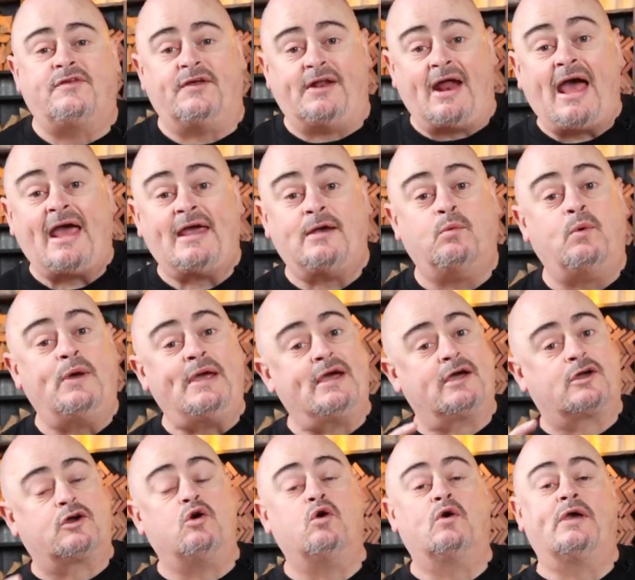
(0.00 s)
Today, we are
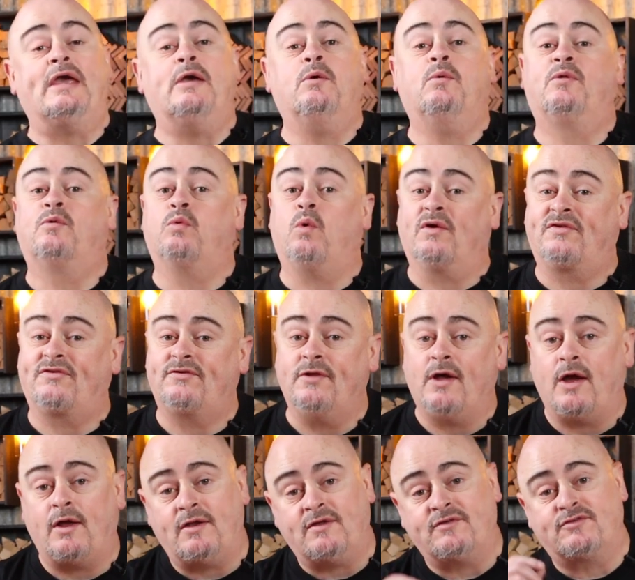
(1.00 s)
cooking with what's
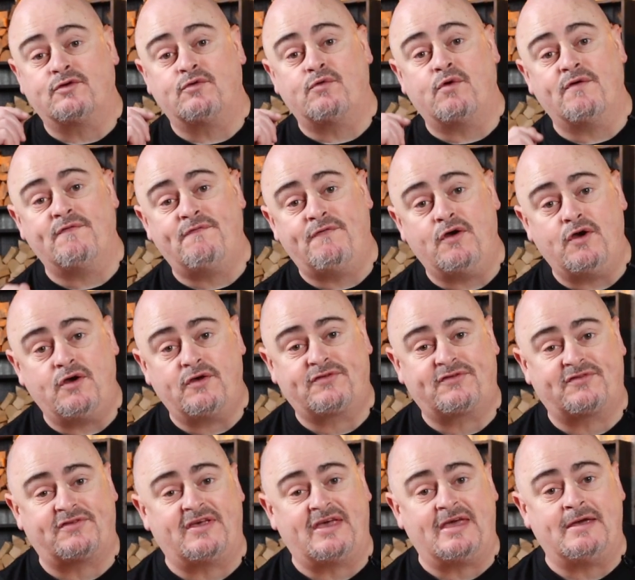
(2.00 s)
known as a
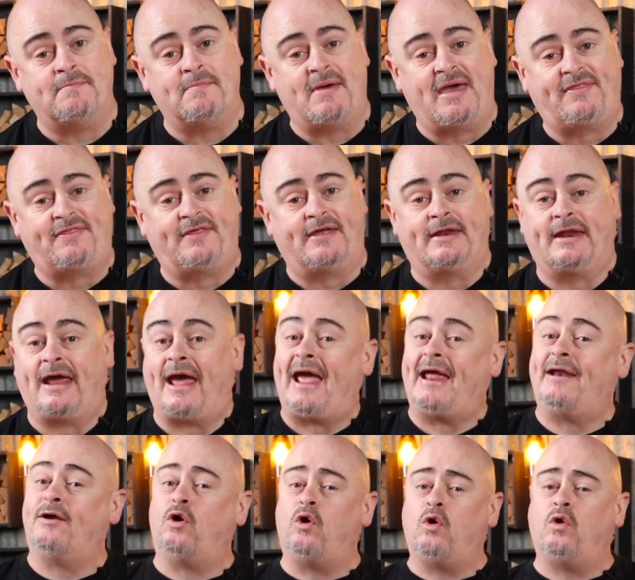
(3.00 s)
reverse sear method.
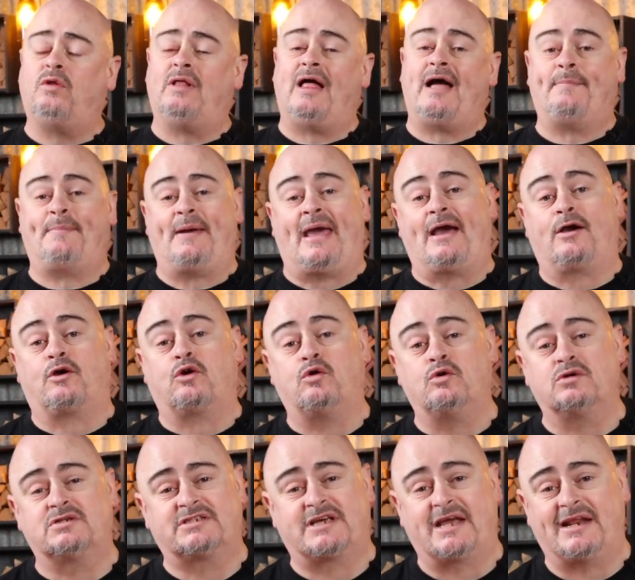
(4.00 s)
And all up, our
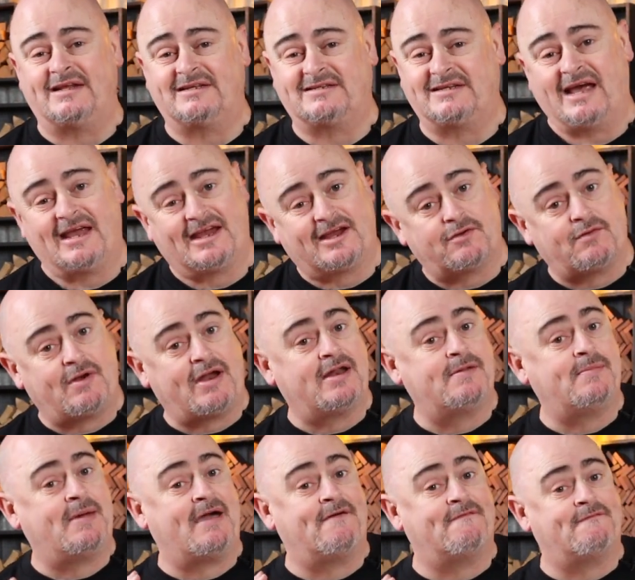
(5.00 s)
cook's gonna take around
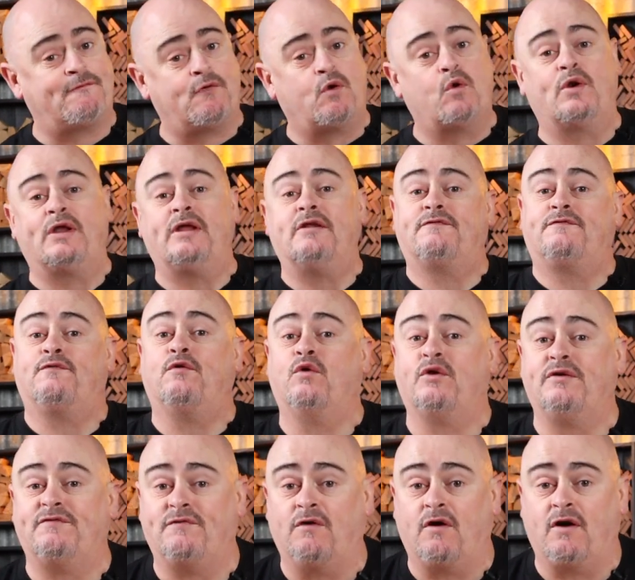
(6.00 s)
about 40 to
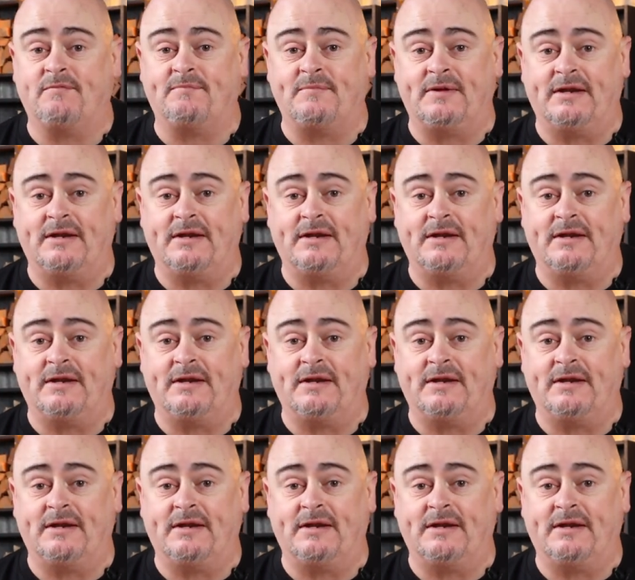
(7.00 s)
45